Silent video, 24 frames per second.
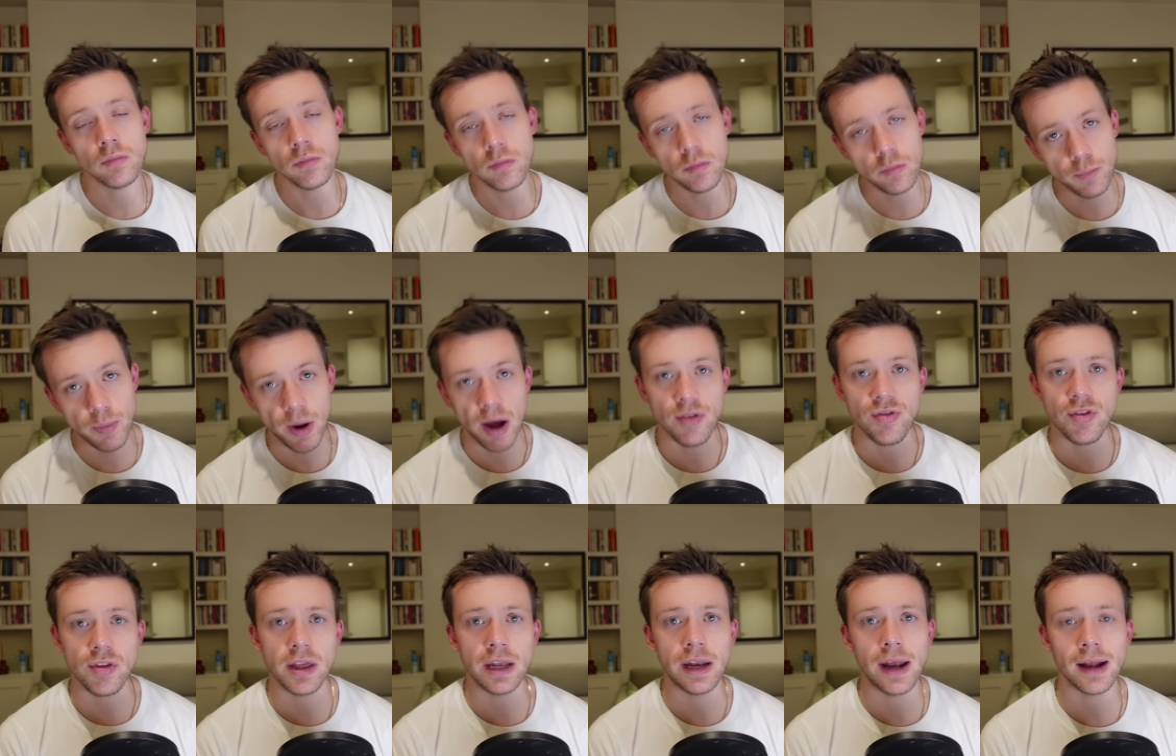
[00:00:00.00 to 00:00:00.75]
but I
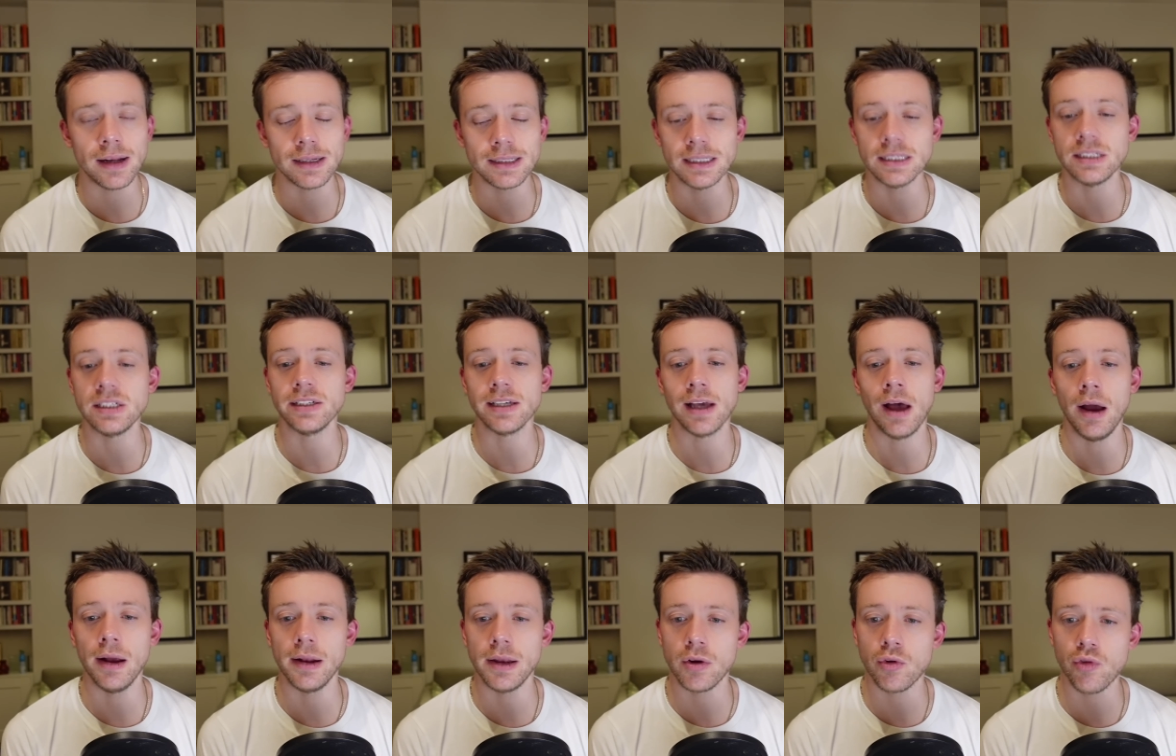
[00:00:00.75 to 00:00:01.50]
think the analysis is
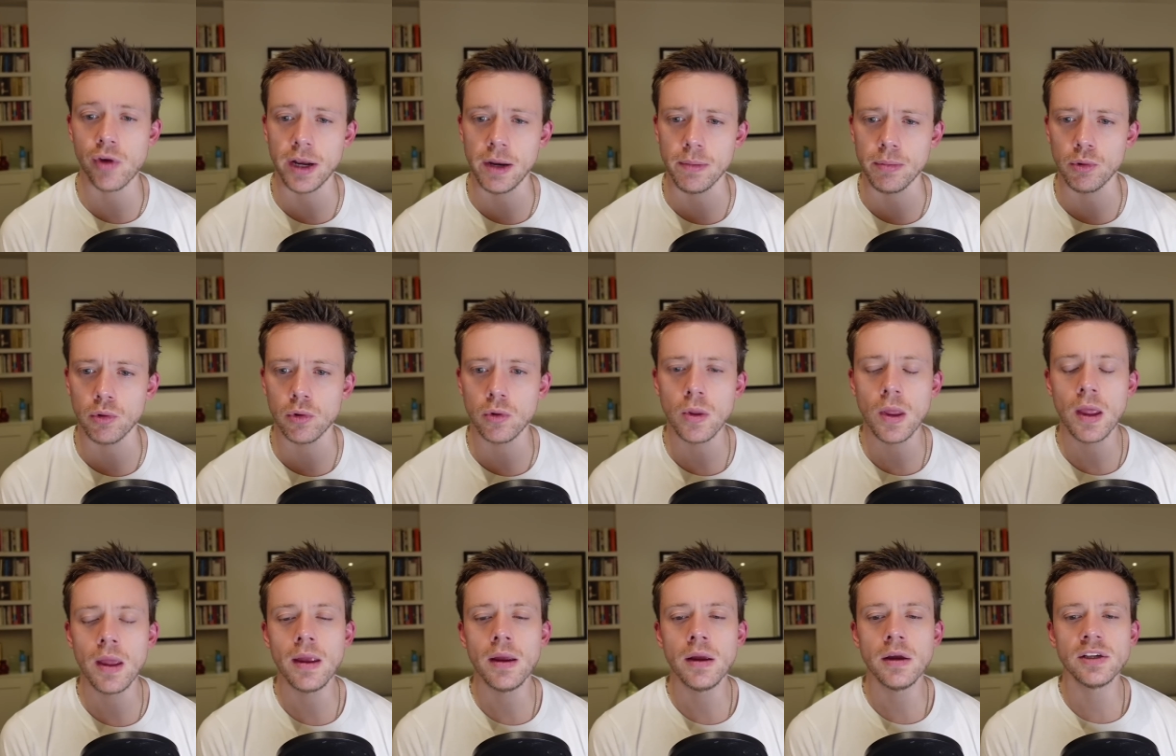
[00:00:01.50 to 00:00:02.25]
highly credible,
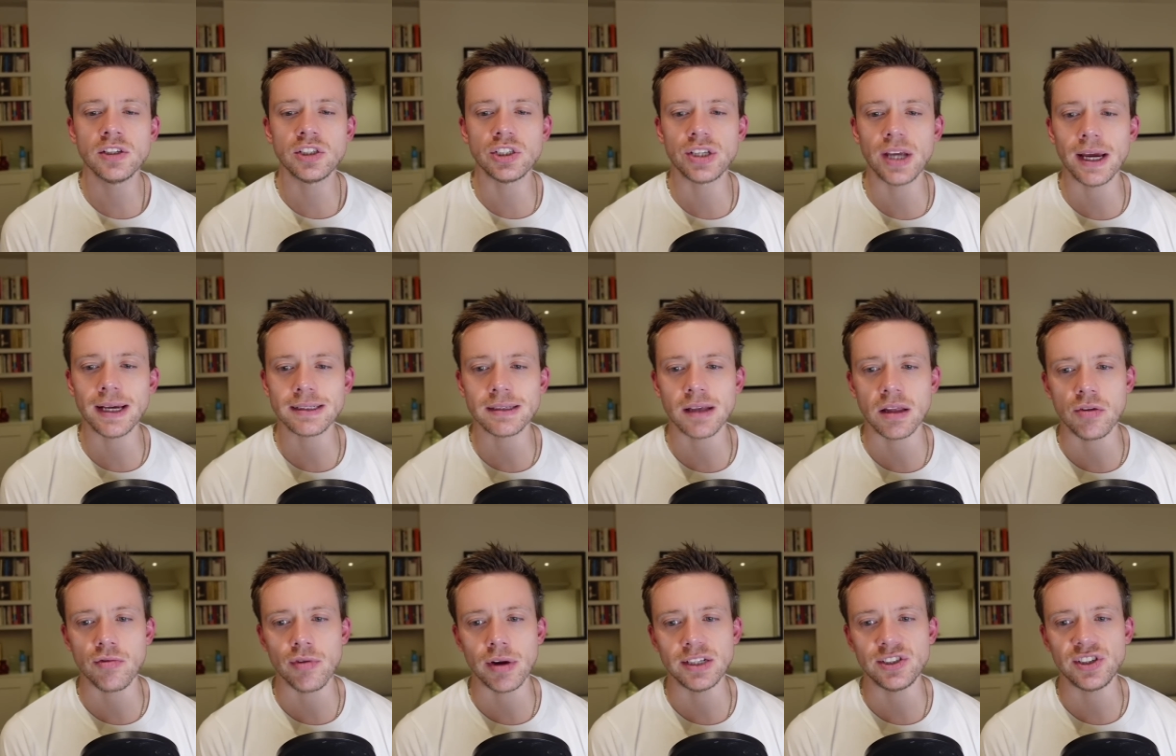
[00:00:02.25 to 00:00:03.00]
suggests that
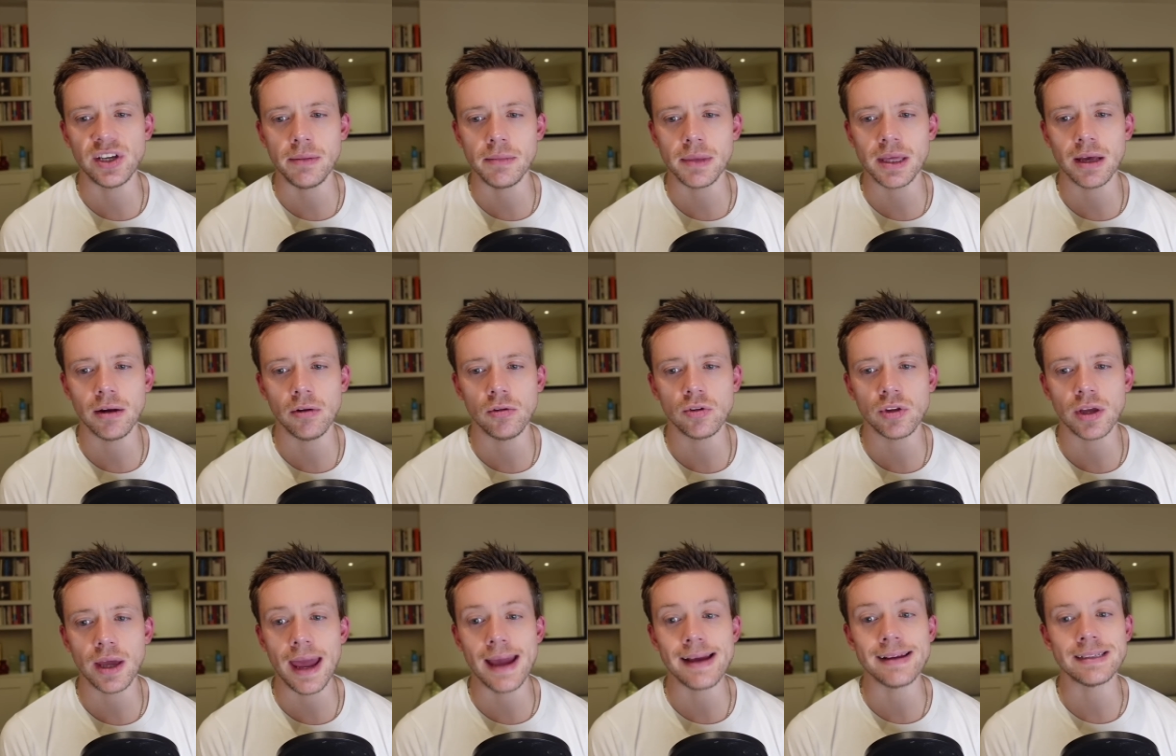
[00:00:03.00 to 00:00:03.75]
the regime
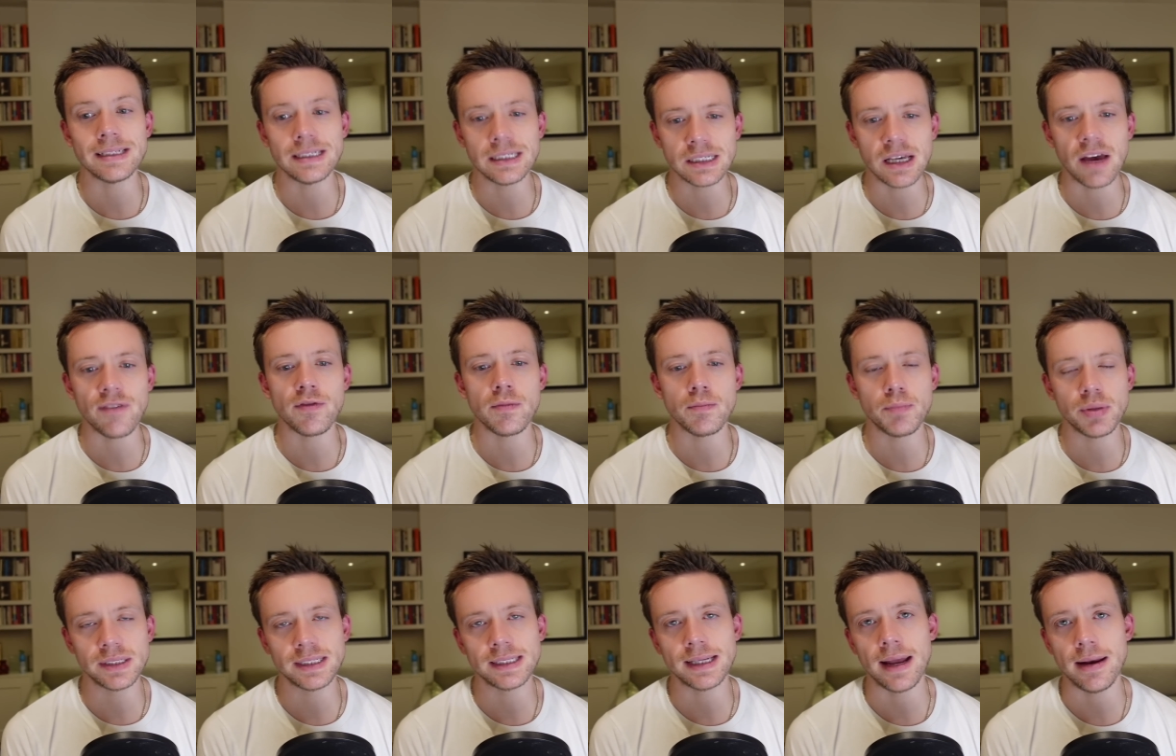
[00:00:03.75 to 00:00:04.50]
killed
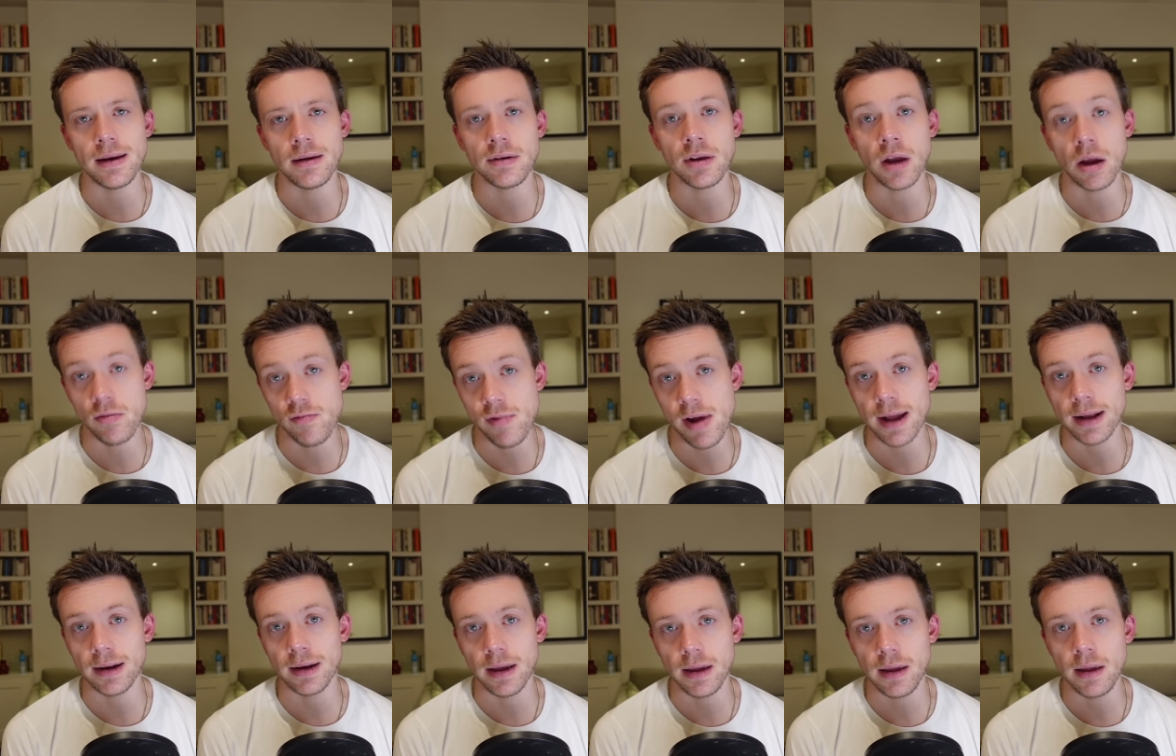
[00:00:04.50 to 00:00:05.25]
87%
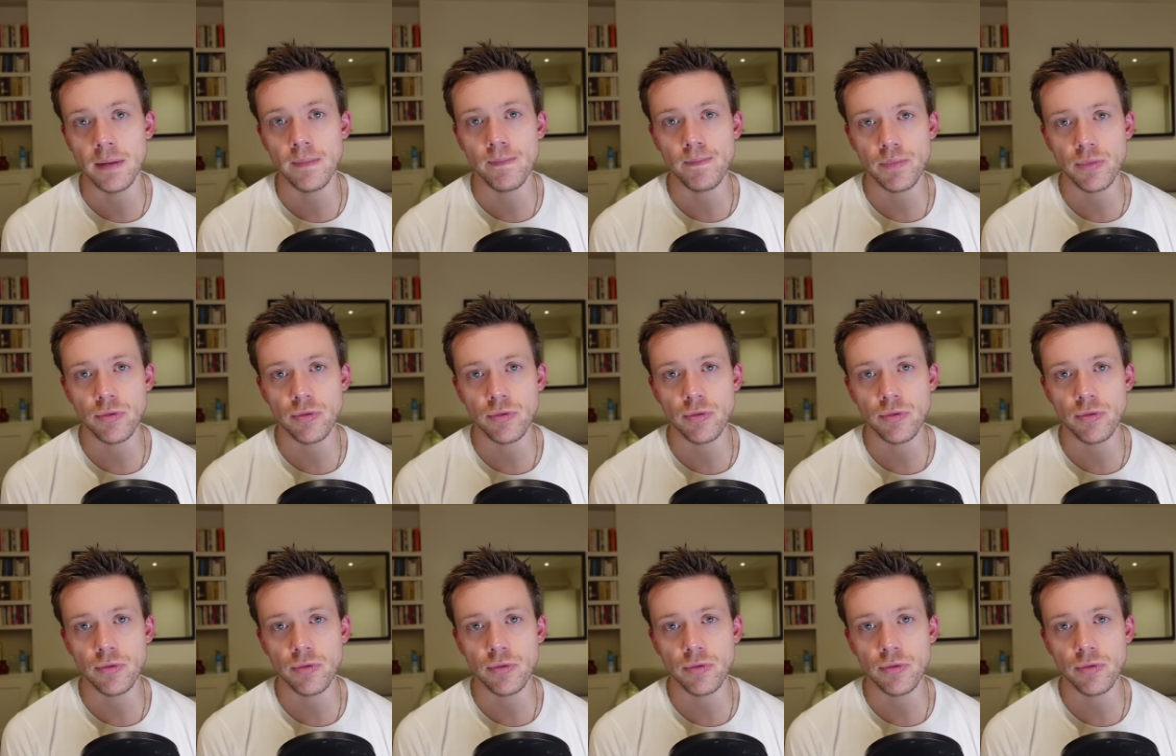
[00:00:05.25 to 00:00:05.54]
directly,